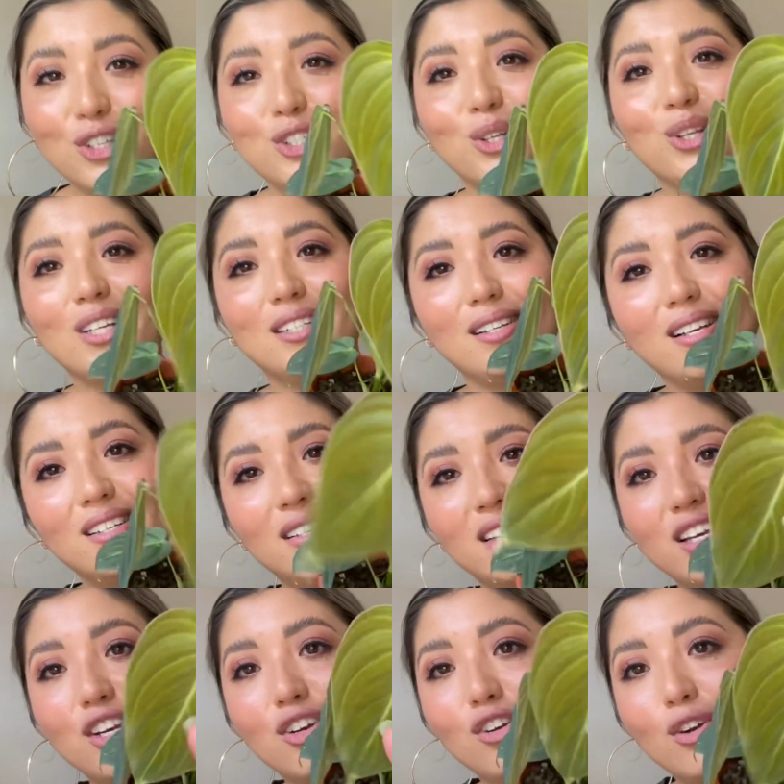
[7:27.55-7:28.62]
So this is
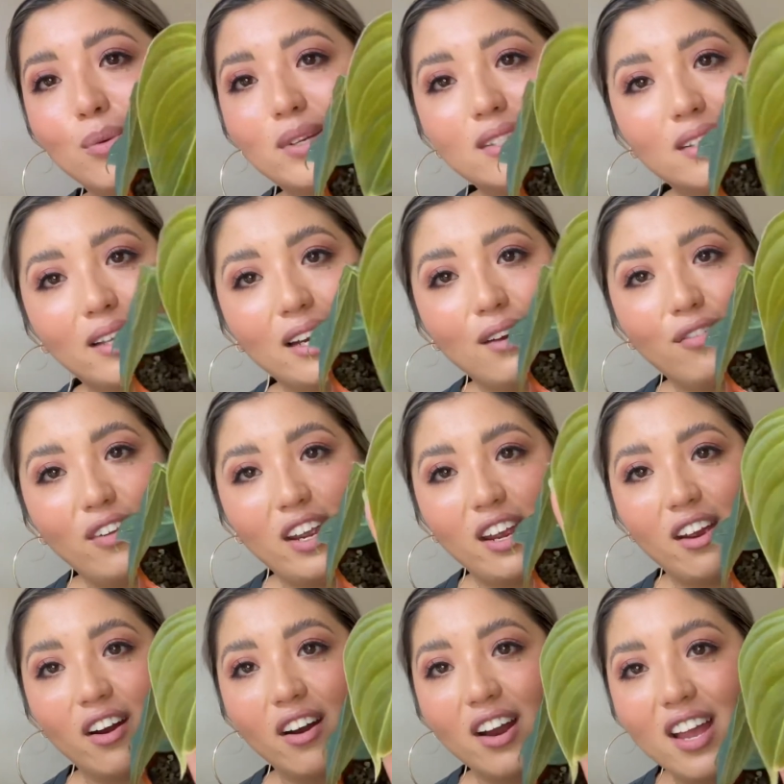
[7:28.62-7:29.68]
the newest leaf
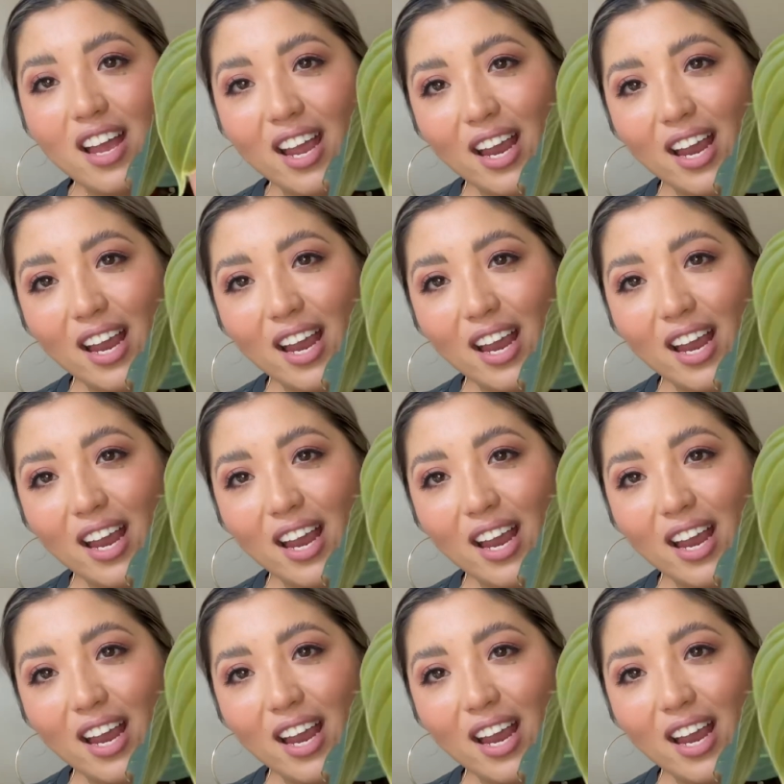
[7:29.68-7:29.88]
here.